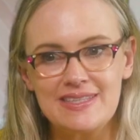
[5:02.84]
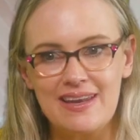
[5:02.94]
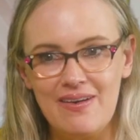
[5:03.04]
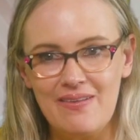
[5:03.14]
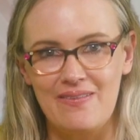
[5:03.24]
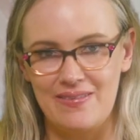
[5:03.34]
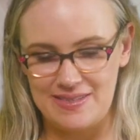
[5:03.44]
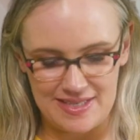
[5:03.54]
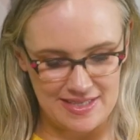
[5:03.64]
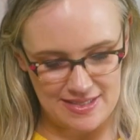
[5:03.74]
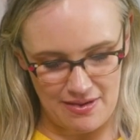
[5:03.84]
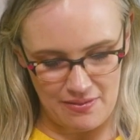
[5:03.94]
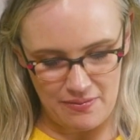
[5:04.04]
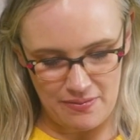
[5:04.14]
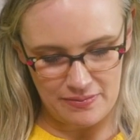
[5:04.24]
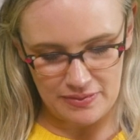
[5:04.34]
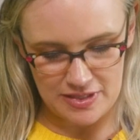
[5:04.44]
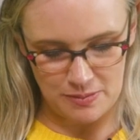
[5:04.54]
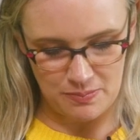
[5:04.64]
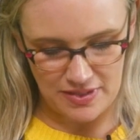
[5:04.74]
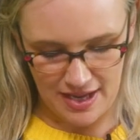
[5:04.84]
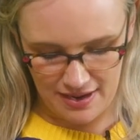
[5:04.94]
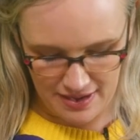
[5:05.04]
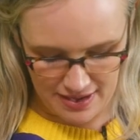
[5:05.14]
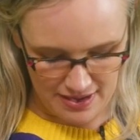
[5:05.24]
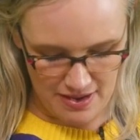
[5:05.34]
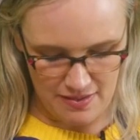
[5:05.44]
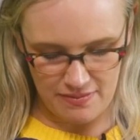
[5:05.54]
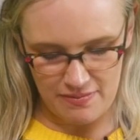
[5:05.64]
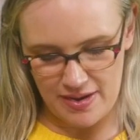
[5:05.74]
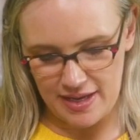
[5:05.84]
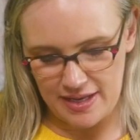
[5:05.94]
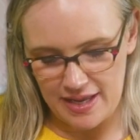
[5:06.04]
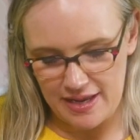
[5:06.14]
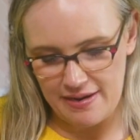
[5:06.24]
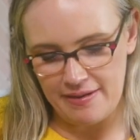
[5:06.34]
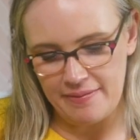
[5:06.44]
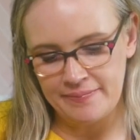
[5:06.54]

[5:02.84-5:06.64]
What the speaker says: nose. So we'll just put that on right here.